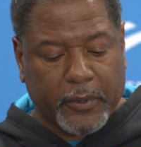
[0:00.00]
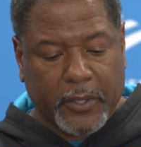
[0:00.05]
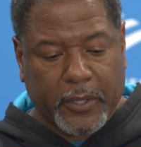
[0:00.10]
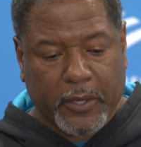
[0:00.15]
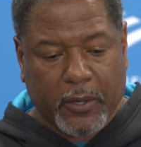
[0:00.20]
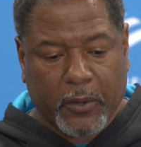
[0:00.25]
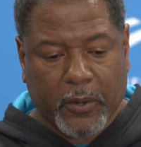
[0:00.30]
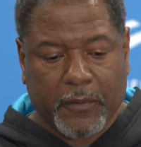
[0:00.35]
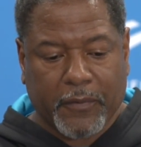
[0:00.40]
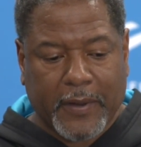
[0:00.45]
You
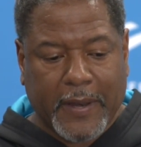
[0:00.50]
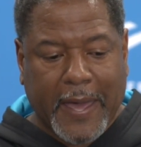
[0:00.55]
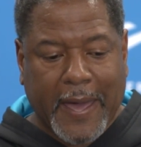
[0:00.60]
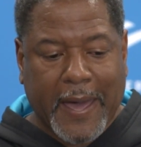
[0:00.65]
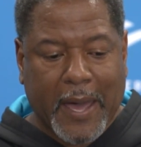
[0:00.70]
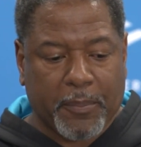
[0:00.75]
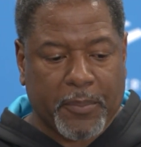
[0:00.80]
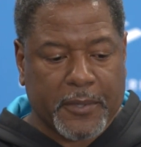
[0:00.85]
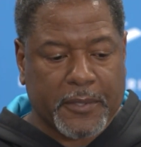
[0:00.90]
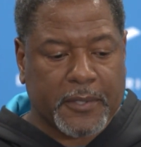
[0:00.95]
know, if it
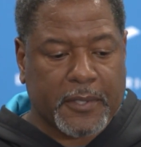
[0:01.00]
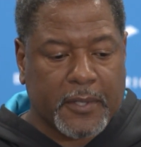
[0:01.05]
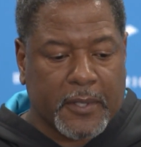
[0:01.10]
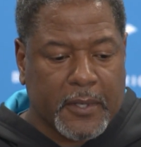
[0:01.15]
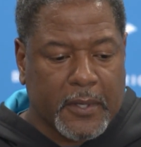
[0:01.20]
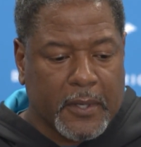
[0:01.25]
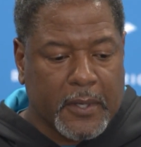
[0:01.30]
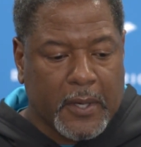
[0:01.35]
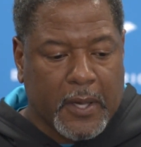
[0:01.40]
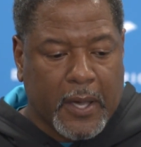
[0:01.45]
happens,
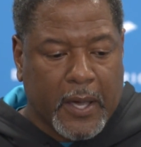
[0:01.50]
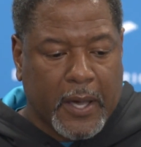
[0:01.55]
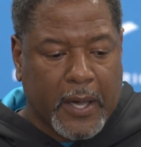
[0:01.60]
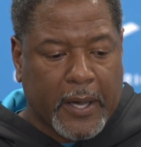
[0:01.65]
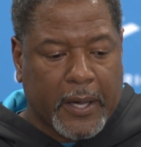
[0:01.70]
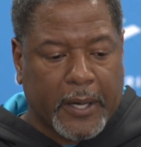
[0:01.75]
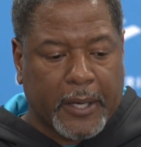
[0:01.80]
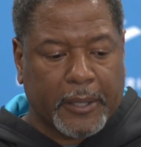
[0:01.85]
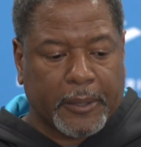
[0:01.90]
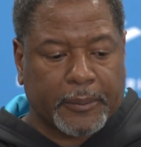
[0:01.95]

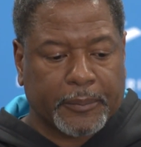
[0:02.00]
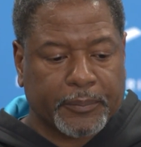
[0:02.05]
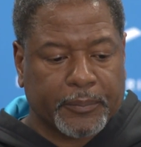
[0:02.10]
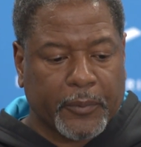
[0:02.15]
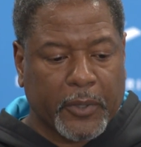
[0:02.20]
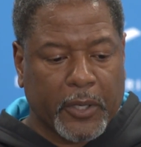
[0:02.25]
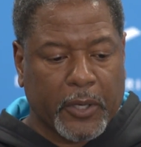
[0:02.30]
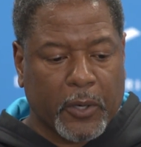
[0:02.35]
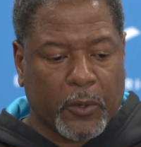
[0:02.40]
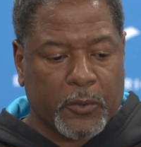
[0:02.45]
um,
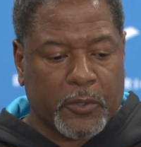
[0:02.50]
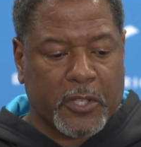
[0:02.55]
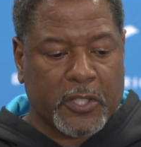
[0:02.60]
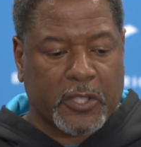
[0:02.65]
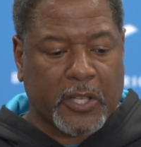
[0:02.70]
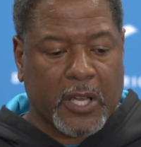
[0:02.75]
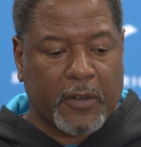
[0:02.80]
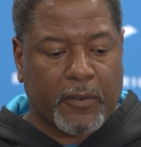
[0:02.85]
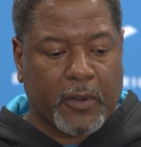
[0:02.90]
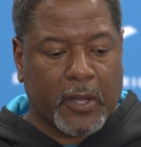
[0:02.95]
you know,
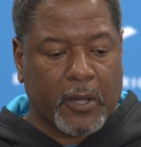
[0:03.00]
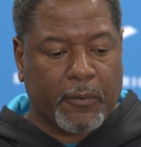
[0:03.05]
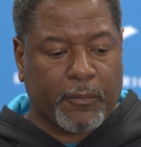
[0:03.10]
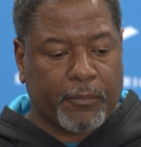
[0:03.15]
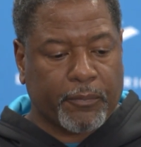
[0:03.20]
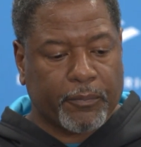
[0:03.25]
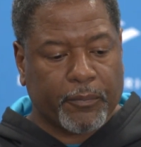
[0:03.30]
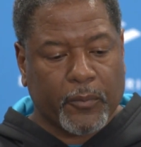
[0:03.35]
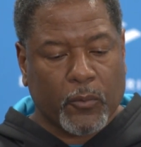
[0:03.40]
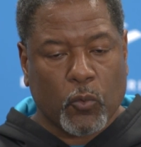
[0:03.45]
just giving
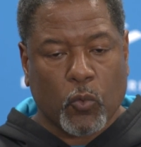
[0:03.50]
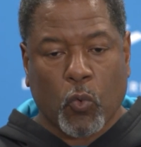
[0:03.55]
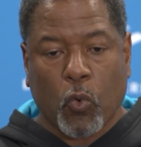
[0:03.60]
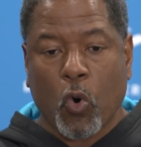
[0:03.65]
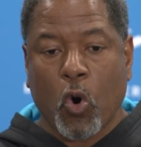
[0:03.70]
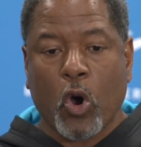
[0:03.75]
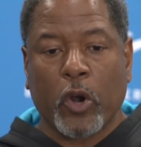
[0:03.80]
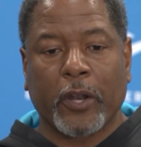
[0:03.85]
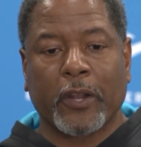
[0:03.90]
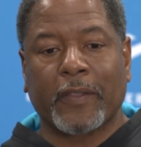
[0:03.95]
him
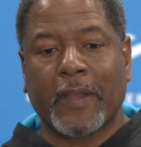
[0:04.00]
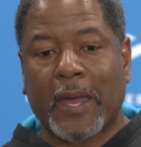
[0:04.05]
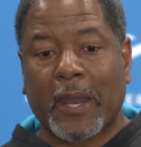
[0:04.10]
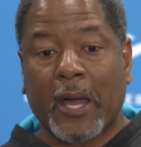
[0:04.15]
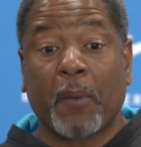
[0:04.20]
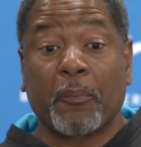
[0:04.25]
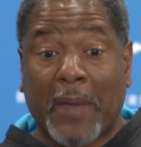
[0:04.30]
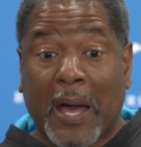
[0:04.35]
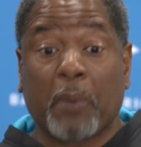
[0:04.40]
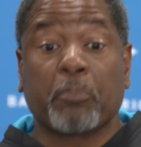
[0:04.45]
warning
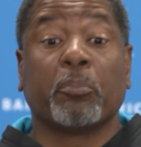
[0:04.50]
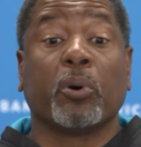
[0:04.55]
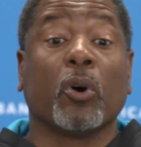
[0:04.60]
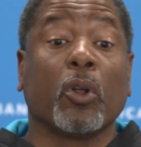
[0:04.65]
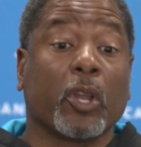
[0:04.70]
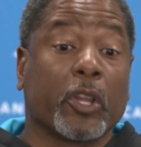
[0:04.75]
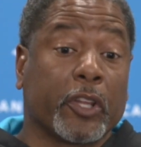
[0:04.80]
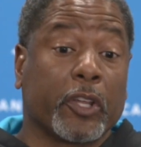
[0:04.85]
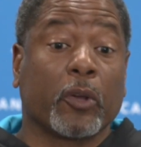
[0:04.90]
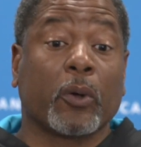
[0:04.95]
that I'm not
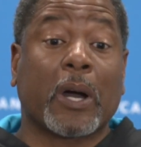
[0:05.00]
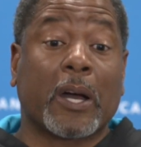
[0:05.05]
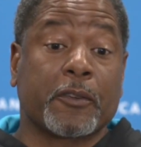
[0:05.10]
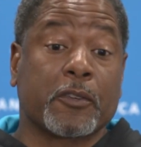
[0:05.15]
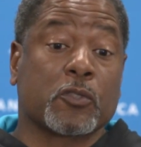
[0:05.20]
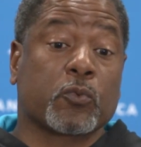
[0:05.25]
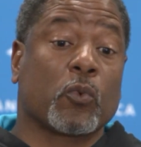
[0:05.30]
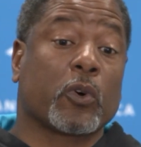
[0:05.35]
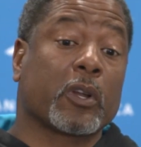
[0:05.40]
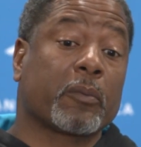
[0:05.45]
pulling you. I
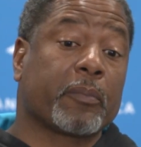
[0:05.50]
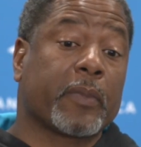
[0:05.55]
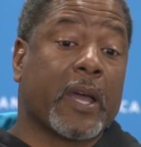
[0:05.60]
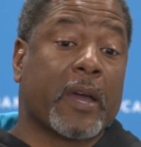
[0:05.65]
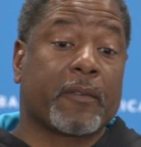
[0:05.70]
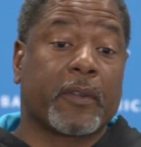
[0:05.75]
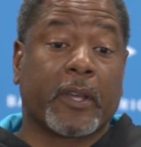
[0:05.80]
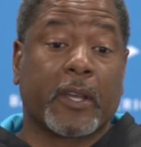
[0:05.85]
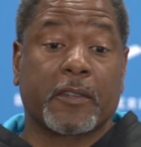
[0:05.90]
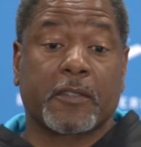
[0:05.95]
just want to be
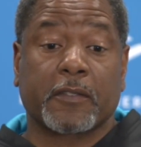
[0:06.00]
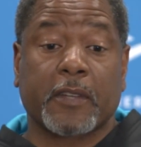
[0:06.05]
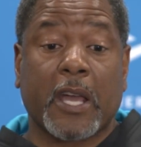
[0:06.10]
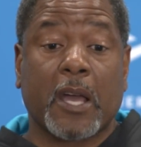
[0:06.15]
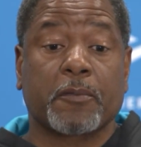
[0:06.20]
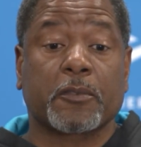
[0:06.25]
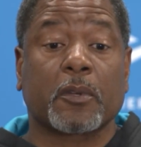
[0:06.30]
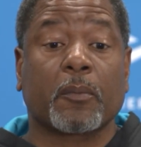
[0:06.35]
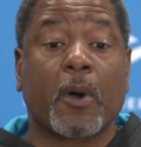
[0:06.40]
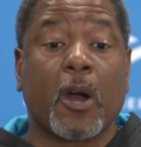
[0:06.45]
able to get
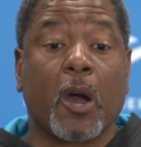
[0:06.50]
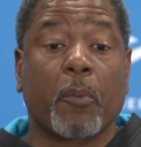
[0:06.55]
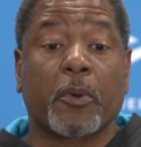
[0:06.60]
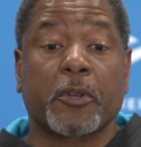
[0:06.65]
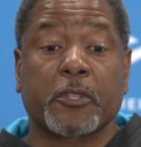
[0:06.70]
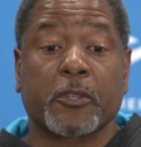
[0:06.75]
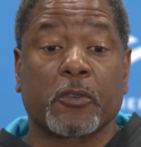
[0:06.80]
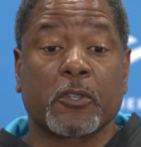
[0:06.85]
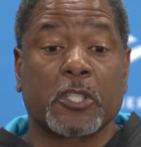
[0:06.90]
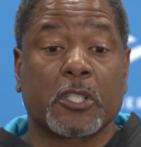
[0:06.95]
Sam some
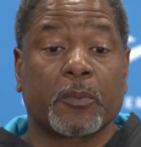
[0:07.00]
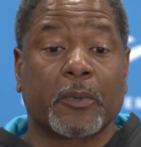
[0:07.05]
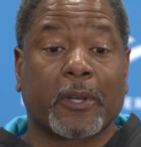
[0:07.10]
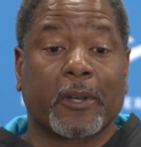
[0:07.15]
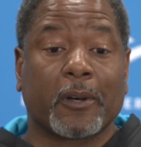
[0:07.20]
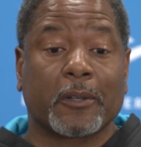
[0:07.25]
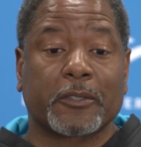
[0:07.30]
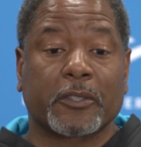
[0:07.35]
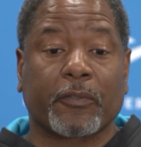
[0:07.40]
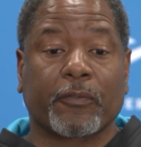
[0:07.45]
opportunities
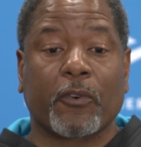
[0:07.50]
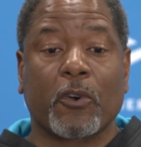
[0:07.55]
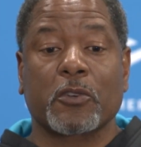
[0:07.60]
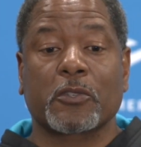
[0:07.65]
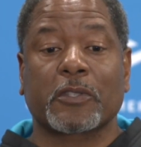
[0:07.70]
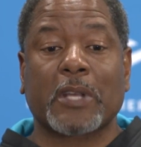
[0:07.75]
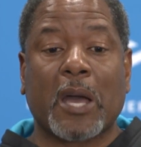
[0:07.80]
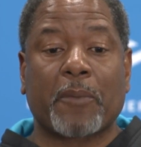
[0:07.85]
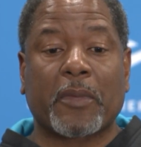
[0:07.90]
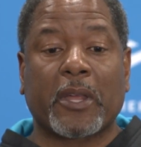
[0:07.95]
because the
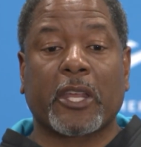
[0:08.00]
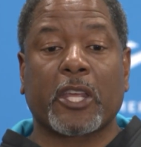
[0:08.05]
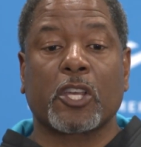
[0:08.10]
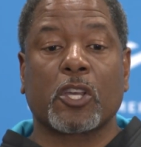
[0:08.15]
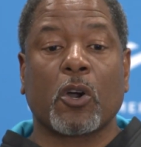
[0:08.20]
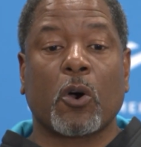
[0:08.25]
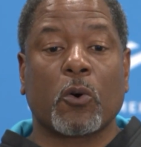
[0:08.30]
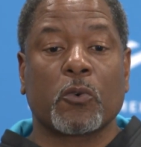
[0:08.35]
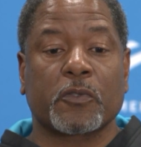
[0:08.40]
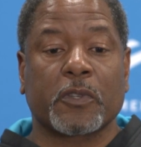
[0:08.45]
first time that he
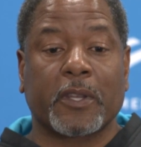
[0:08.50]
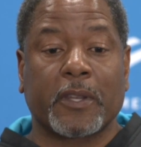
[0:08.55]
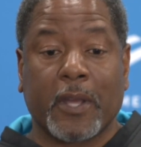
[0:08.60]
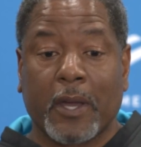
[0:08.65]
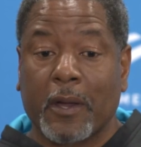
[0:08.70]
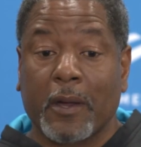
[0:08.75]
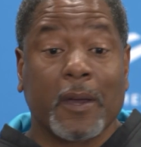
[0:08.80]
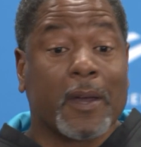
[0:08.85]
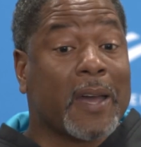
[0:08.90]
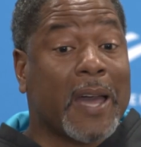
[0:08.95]
goes in
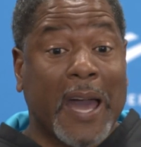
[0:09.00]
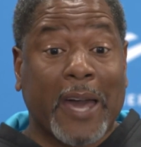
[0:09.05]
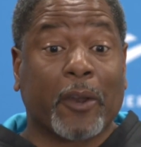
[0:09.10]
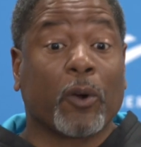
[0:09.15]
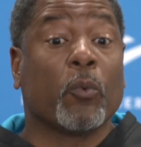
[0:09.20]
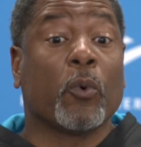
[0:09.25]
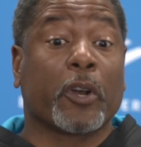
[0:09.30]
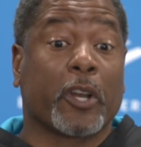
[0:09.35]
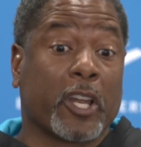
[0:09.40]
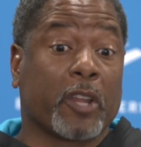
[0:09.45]
there, I
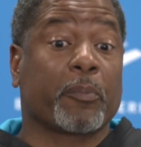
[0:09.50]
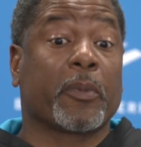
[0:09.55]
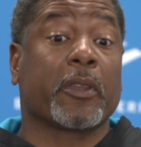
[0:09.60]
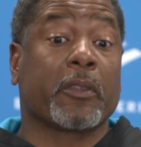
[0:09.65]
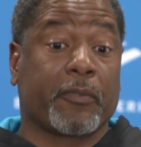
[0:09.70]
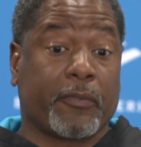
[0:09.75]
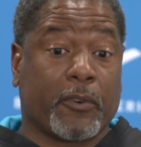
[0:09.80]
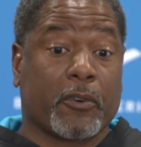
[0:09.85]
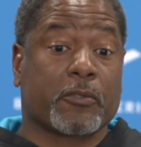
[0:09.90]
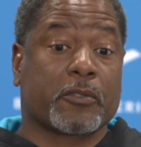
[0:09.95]
don't want it to be
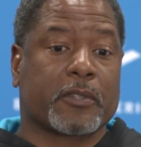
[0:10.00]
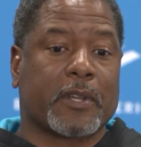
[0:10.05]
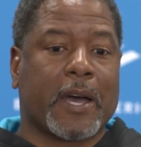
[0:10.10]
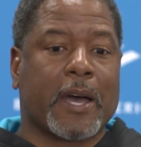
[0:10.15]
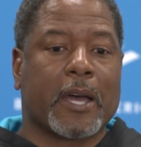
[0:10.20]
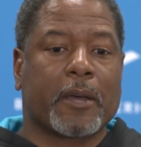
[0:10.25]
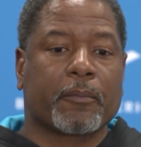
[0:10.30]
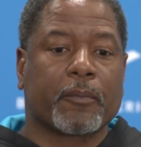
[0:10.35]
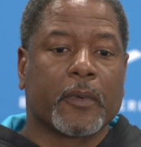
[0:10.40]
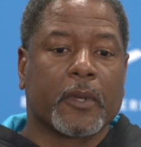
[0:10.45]
the first
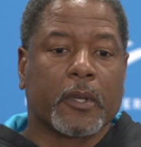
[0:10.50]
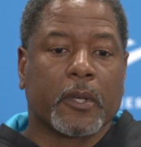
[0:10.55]
time.